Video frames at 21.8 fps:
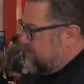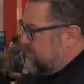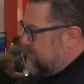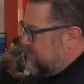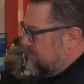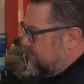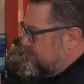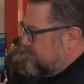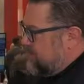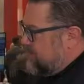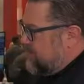
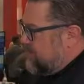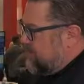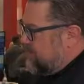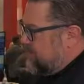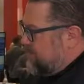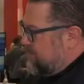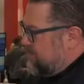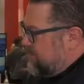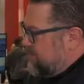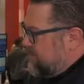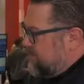
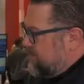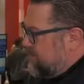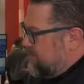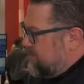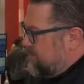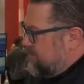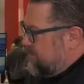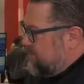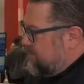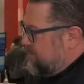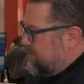
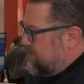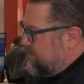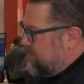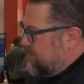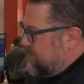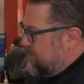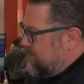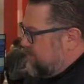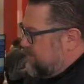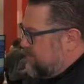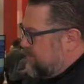
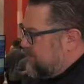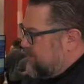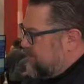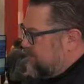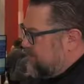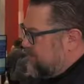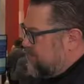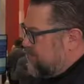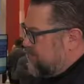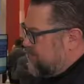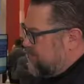
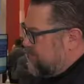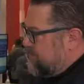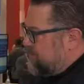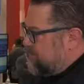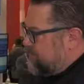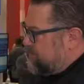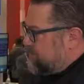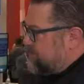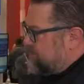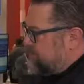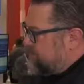
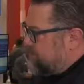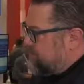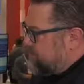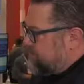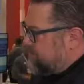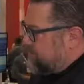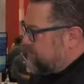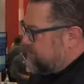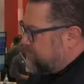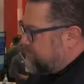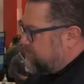
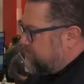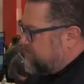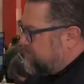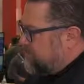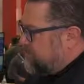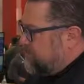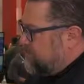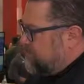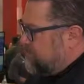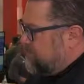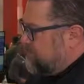
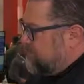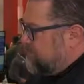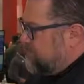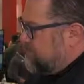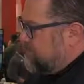This person isn't speaking.